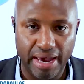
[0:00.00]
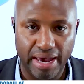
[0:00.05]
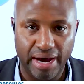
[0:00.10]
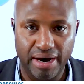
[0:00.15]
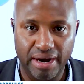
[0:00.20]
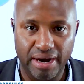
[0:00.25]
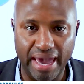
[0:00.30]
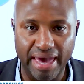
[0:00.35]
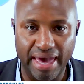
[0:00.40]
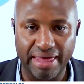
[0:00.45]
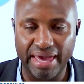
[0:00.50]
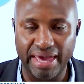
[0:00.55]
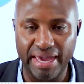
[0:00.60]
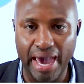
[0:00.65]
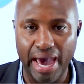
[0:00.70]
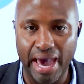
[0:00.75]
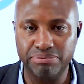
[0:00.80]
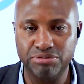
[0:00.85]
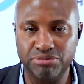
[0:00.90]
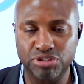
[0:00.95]
And they
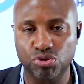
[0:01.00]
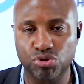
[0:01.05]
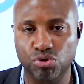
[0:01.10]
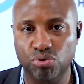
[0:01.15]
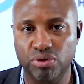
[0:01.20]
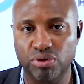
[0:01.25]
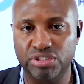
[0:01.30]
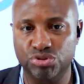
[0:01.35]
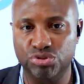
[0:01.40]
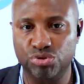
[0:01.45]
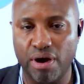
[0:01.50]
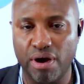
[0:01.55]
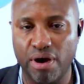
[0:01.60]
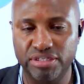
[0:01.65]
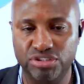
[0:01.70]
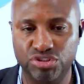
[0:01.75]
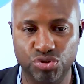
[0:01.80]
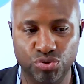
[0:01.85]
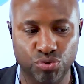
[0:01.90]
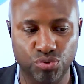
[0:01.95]
absolutely
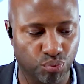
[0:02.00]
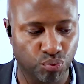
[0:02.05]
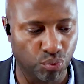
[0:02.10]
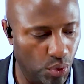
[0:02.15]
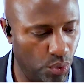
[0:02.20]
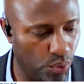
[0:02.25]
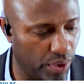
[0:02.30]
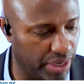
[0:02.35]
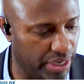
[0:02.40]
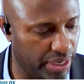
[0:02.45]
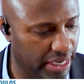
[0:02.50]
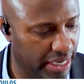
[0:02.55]
tried to ruin